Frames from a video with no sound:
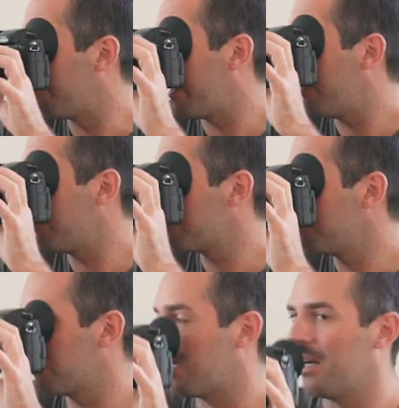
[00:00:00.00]
And that
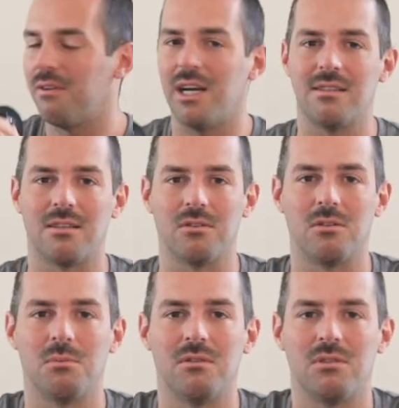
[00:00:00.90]
also kind of adds a
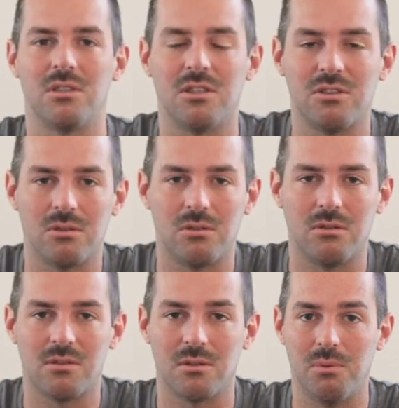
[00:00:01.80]
little bit of
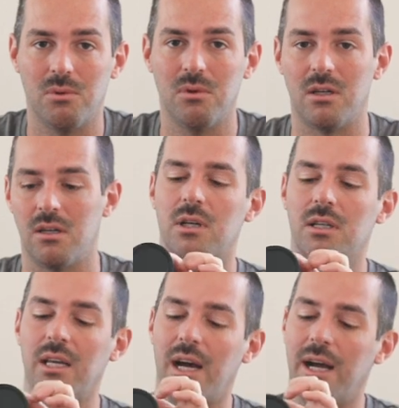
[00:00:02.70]
additional support.
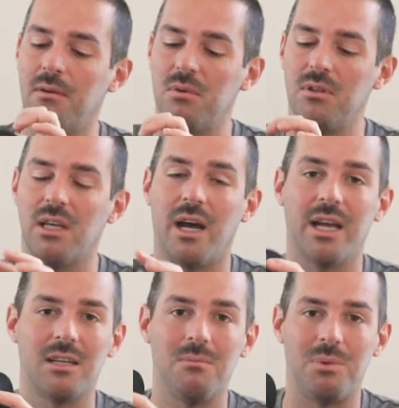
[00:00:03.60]
But yeah,
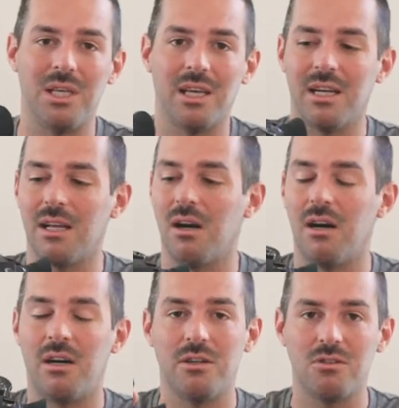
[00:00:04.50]
I can be in at
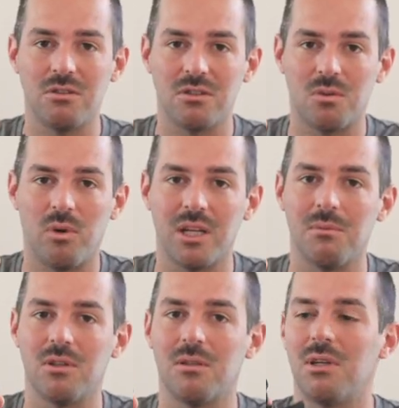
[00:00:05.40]
120
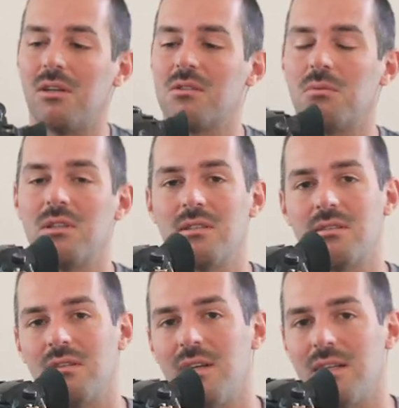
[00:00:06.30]
millimeters with
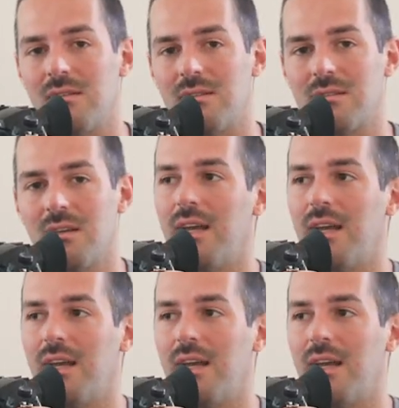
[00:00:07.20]
this lens